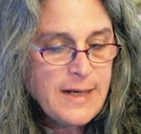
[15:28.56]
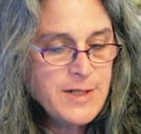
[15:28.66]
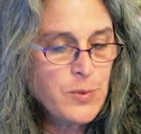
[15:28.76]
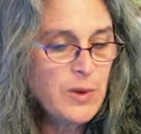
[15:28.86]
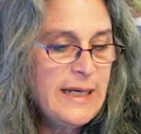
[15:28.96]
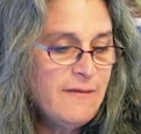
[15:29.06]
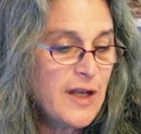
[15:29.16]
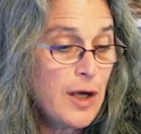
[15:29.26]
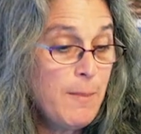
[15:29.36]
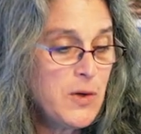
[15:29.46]
to relieve
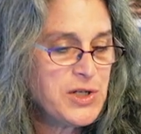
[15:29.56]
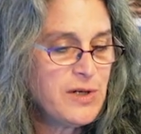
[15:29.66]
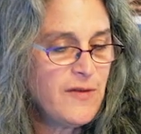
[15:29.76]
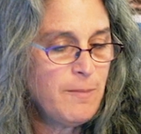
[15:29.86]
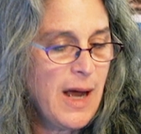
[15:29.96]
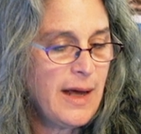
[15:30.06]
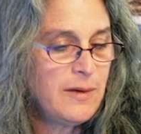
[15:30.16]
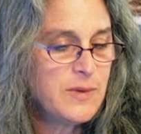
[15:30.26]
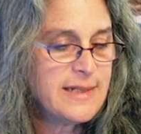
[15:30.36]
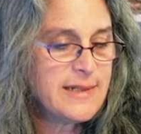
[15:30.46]
the commotion of the
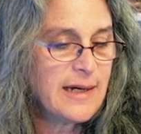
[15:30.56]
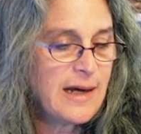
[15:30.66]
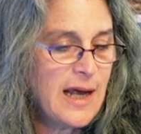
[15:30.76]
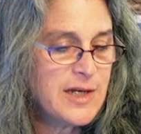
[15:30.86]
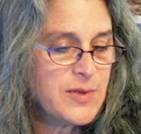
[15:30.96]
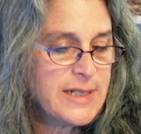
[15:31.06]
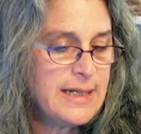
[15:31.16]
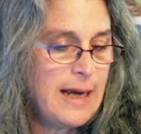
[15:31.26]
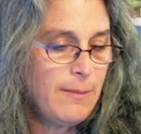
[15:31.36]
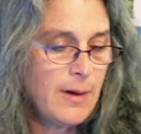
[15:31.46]
mind was a psychiatrist
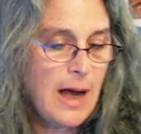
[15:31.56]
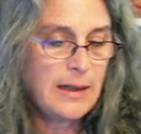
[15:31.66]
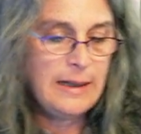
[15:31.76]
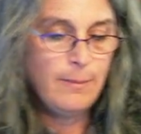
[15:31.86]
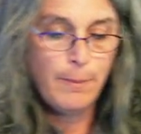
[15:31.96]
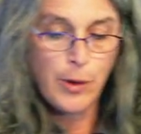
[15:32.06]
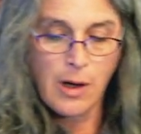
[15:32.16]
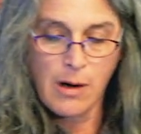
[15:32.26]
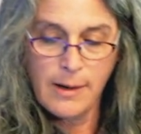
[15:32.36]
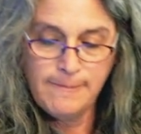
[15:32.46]
named Gottlieb
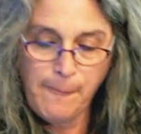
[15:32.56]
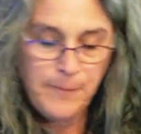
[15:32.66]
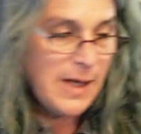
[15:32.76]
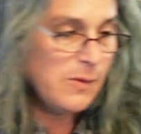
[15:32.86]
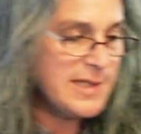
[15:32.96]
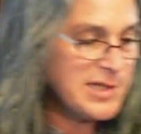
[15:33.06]
Burckhardt. He was